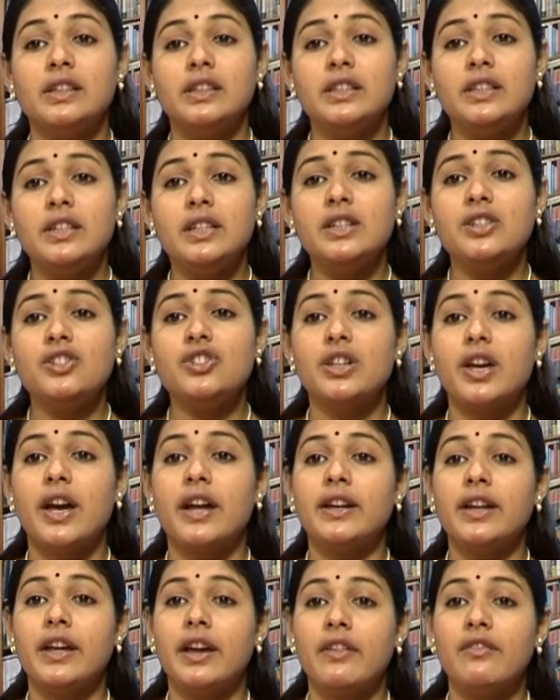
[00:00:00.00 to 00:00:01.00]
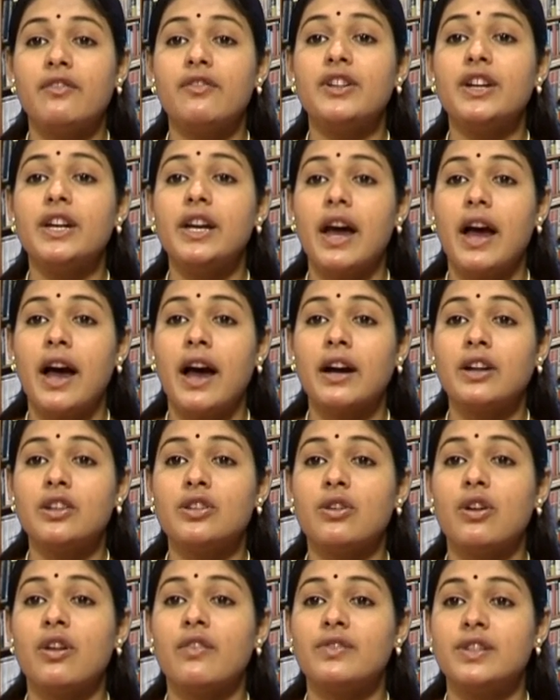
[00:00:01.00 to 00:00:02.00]
Each and every act
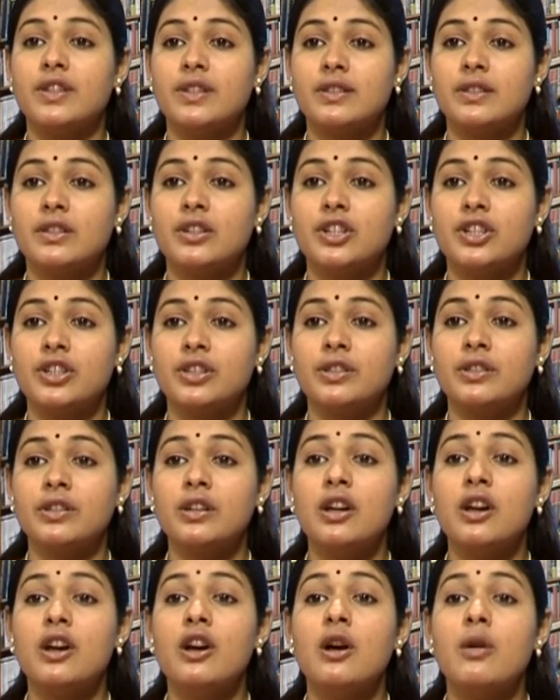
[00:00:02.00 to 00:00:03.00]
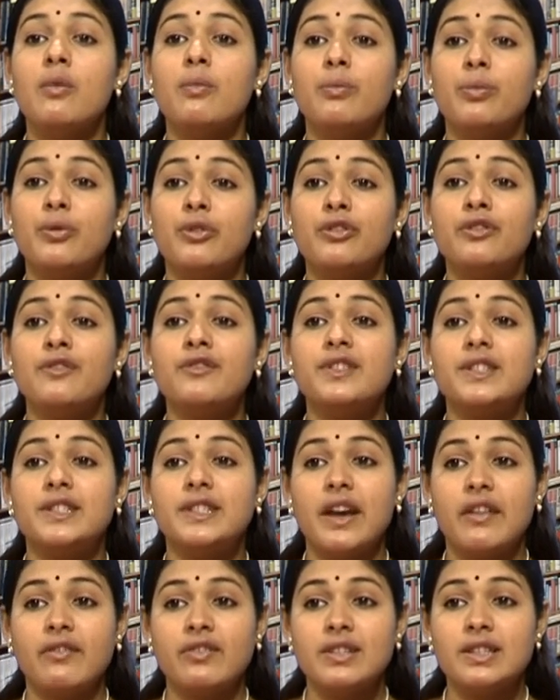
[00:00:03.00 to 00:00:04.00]
of desertion proves
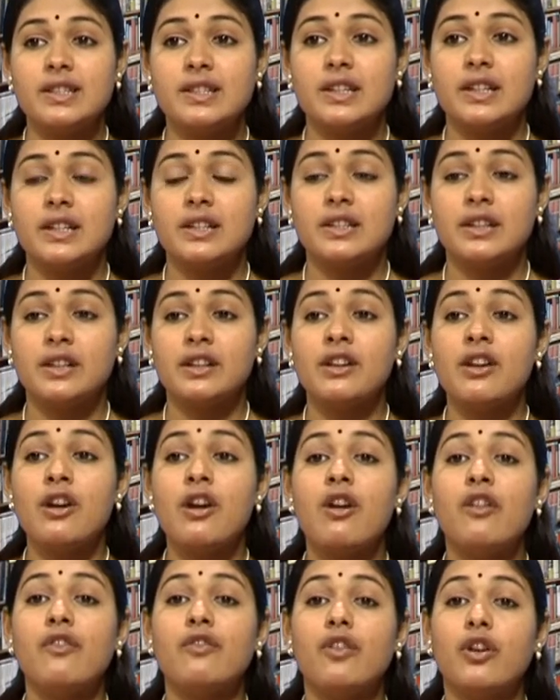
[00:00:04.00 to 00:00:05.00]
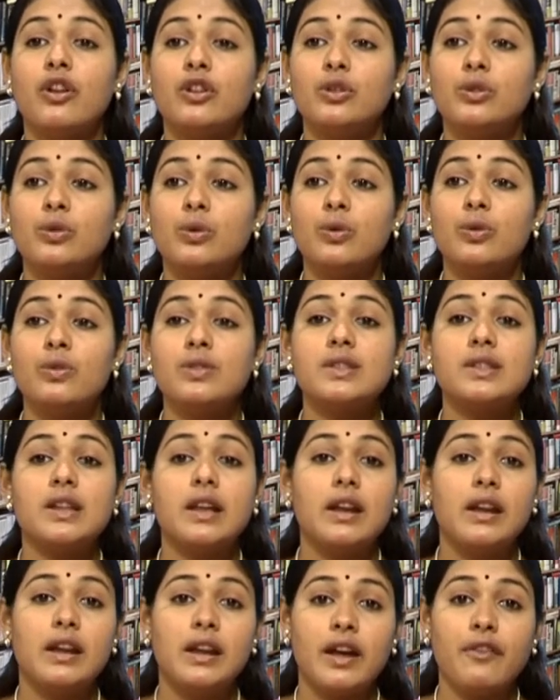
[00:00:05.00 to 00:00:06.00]
devastating for those
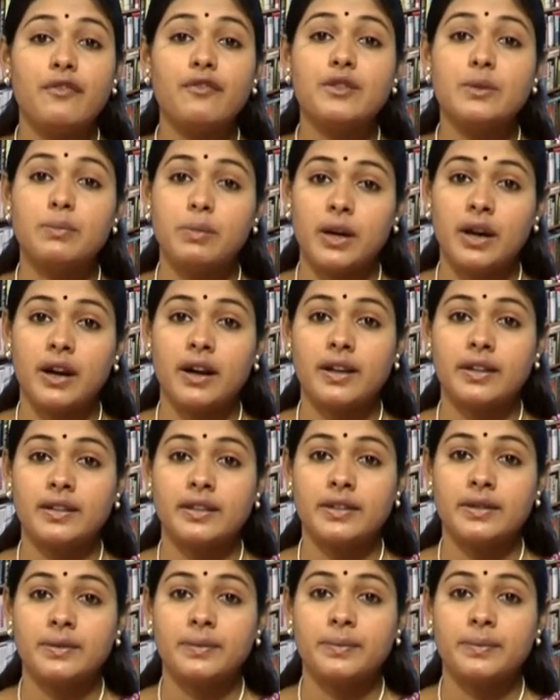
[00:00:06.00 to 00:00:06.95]
left behind